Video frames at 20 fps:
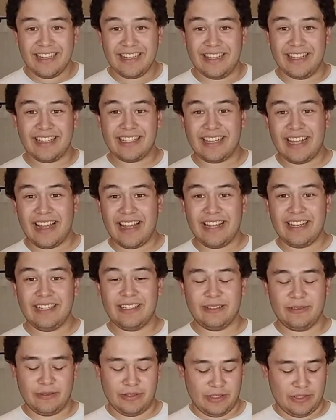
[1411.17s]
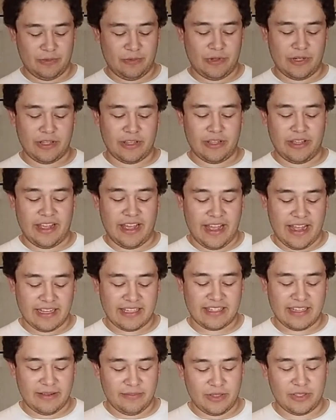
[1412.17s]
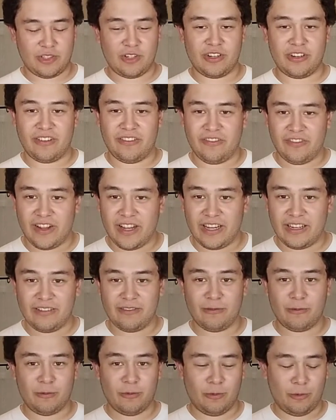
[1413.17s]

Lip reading: This hat is one of the hats that I've been trying to find